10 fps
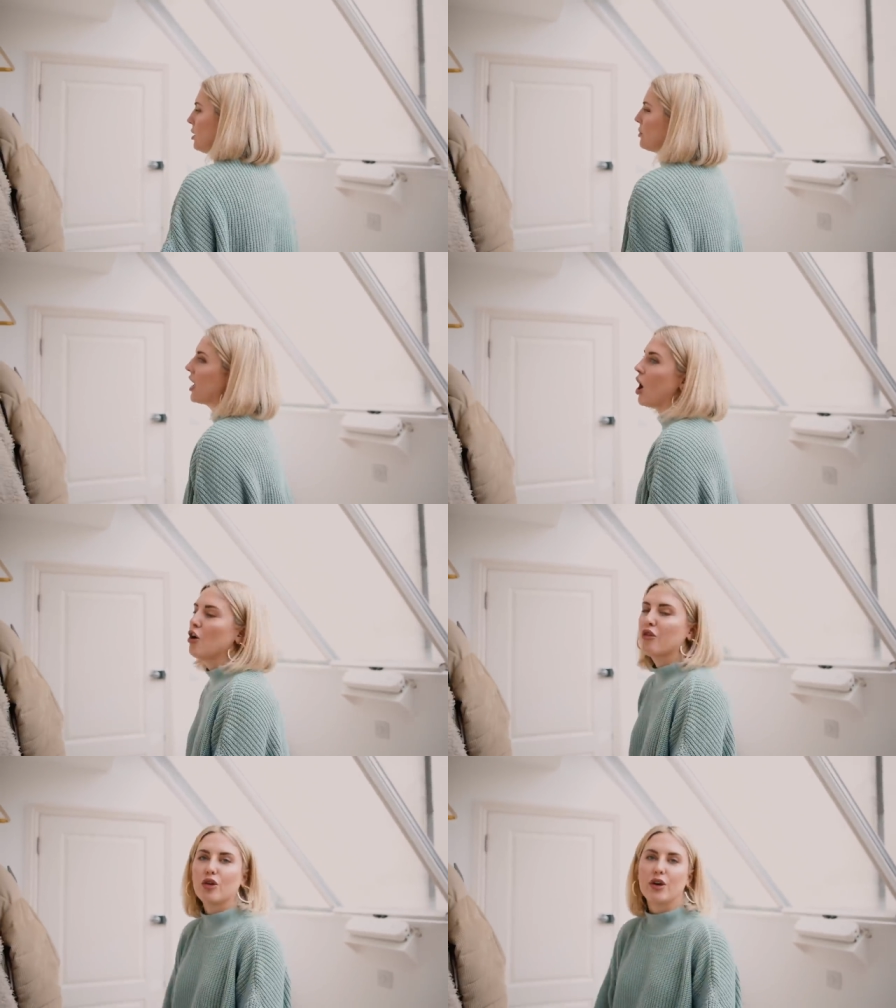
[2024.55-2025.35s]
But yeah,
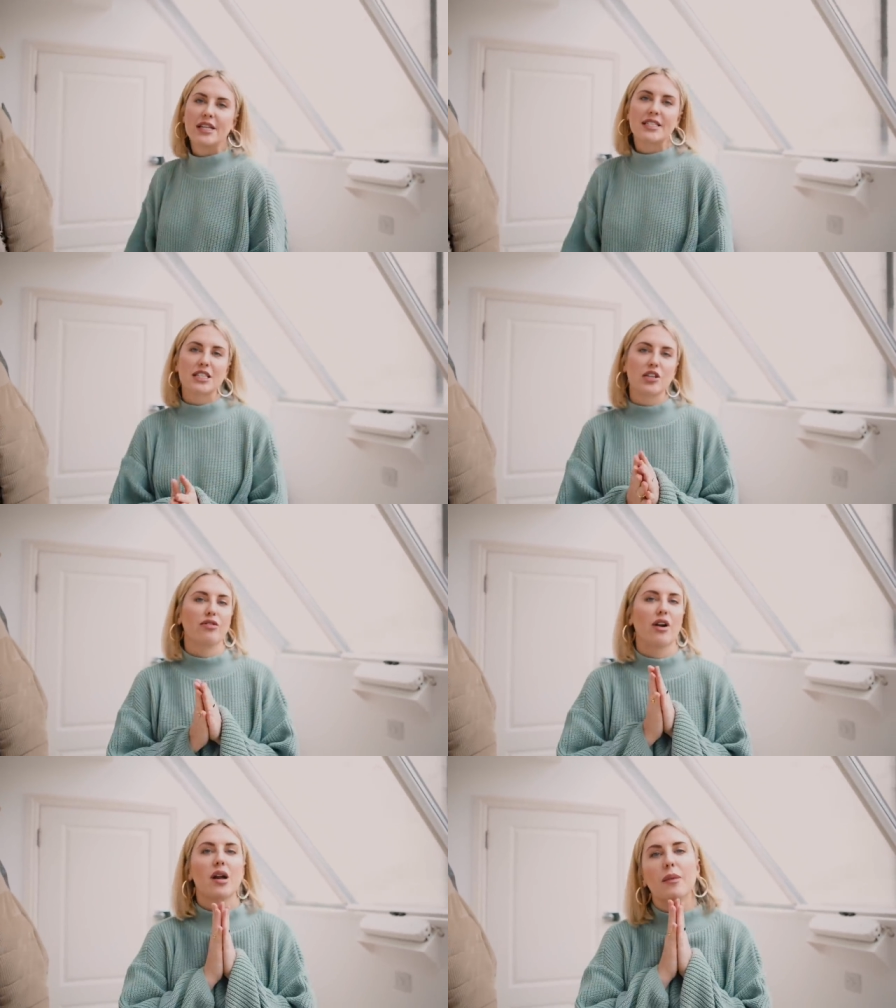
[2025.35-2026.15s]
overall, it's still
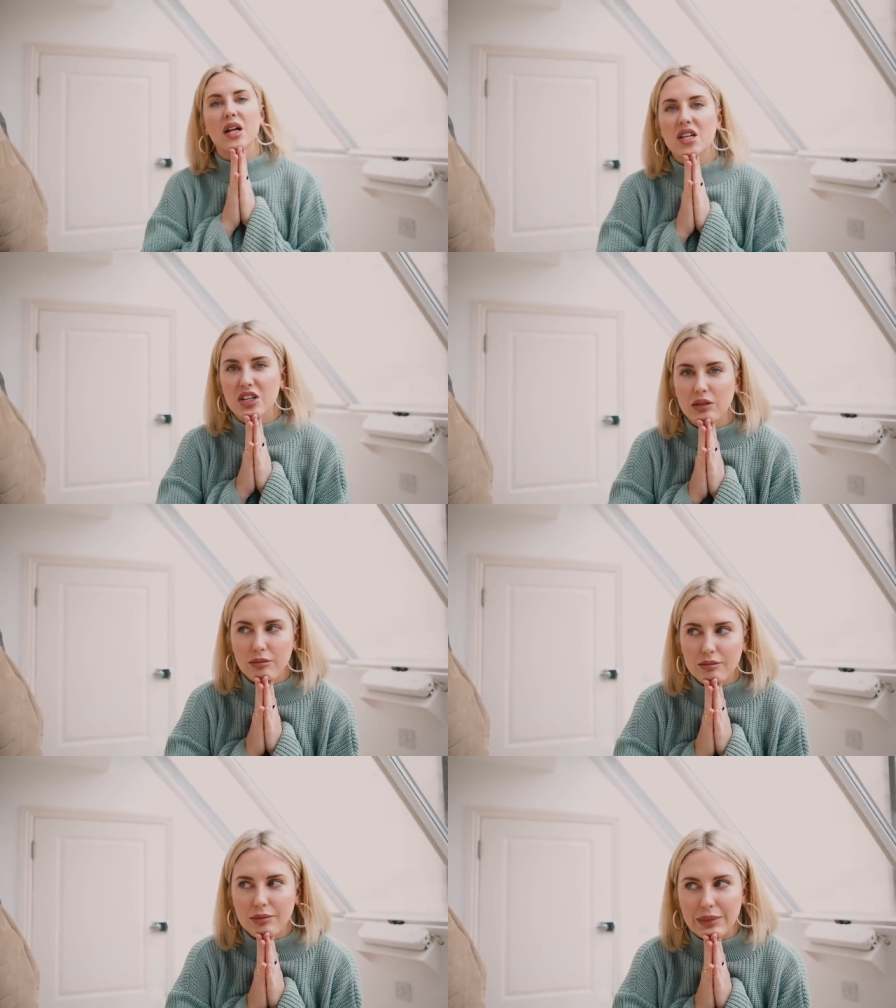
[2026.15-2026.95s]
very much
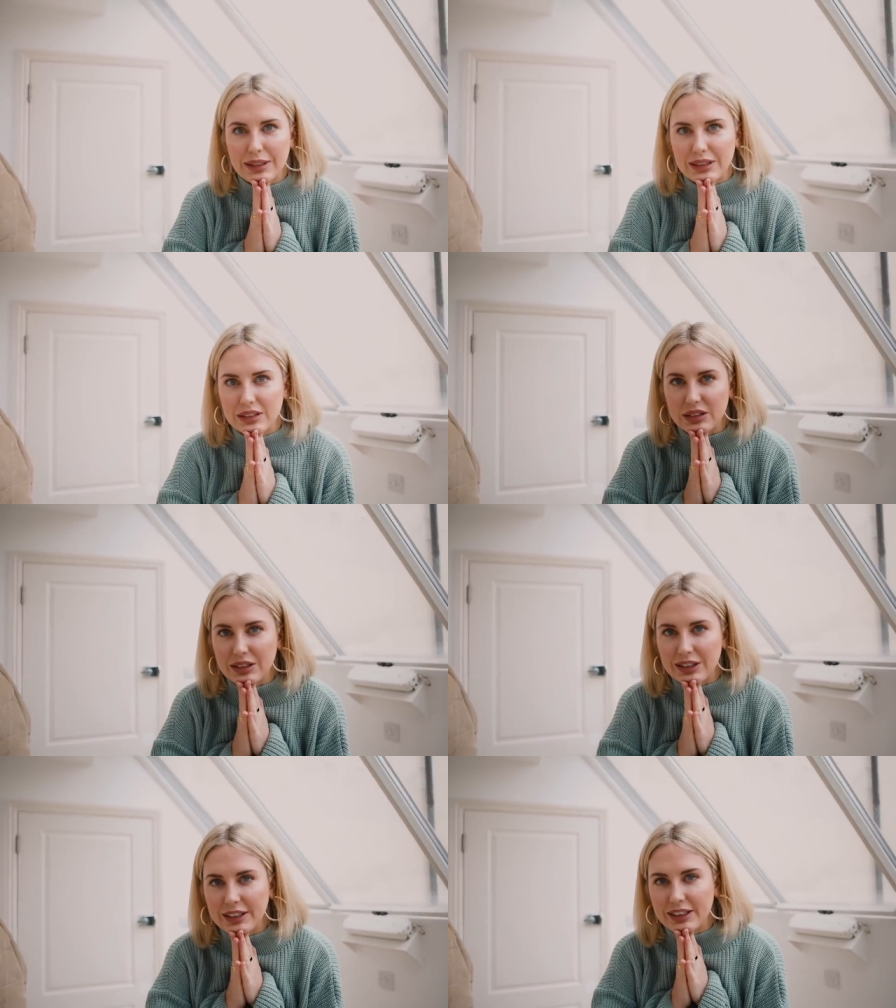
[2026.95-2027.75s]
my
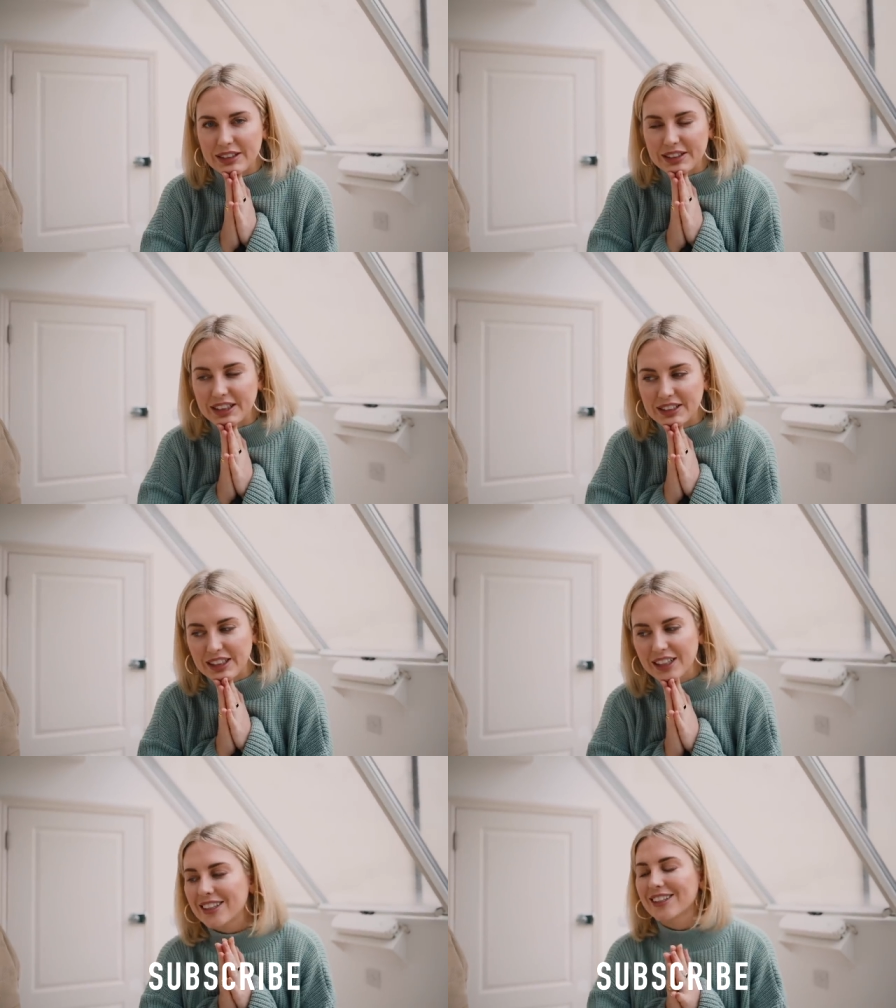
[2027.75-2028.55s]
design and
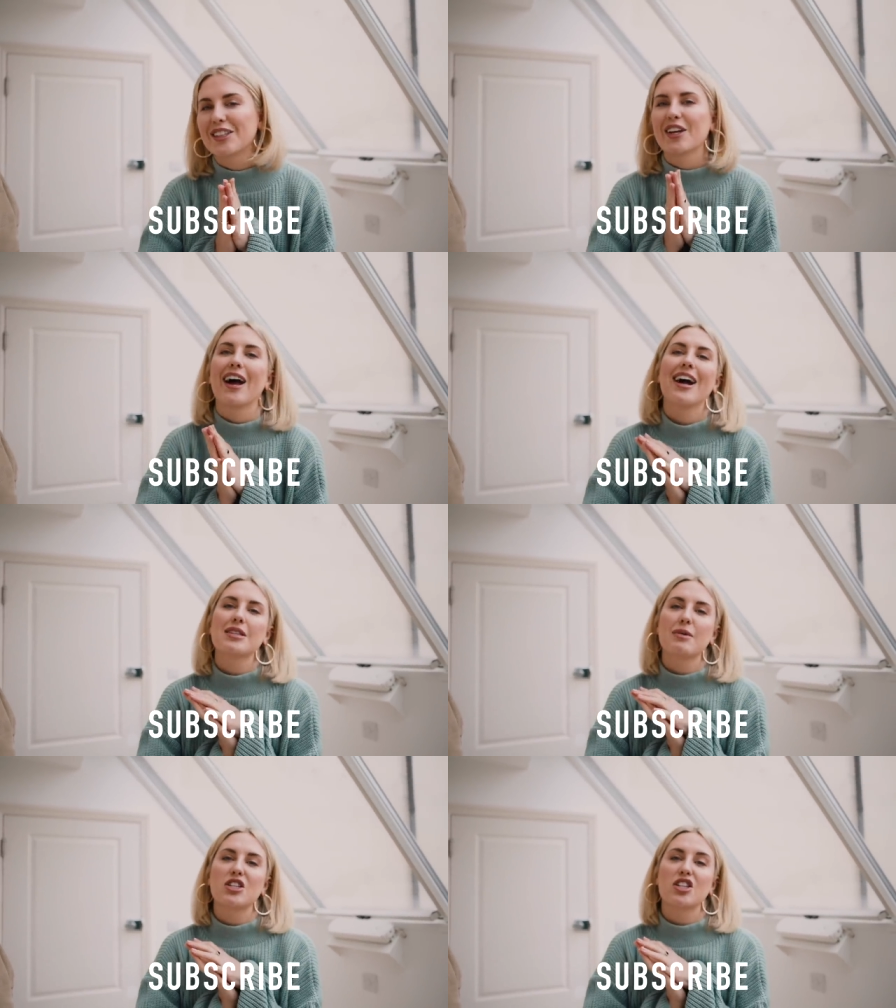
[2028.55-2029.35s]
aesthetic. So yeah,
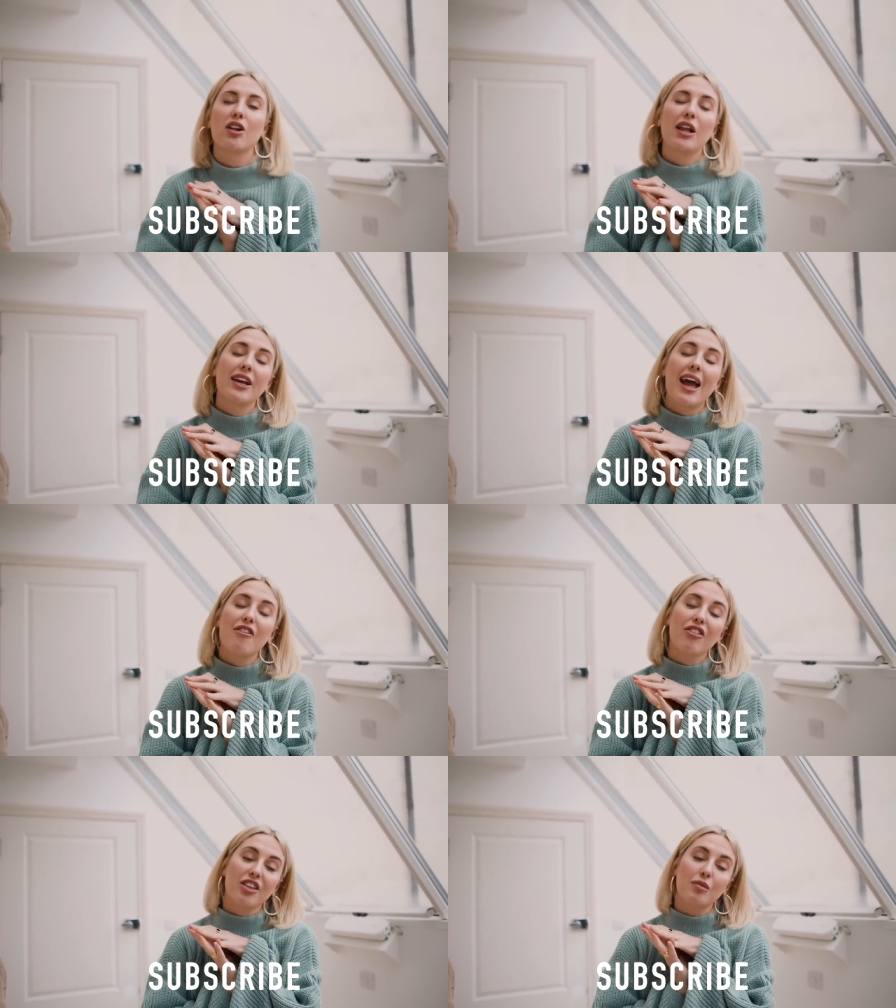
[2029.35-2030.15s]
as mentioned, I'll link
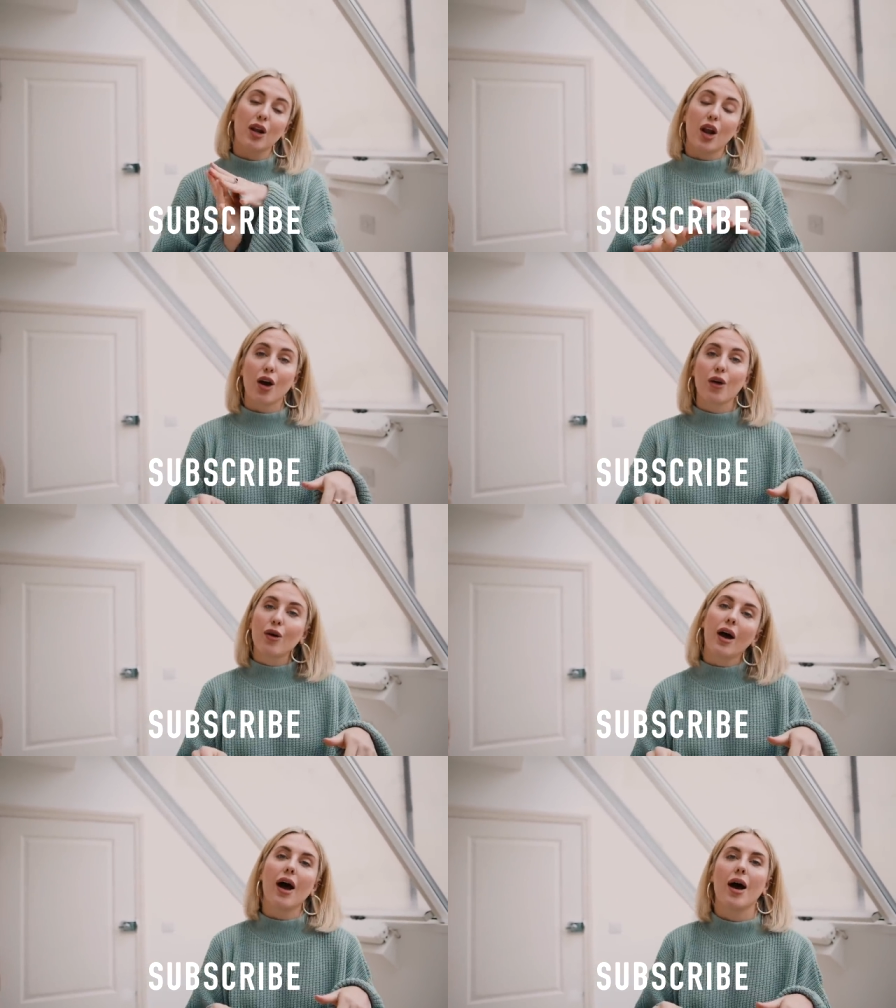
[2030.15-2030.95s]
everything below.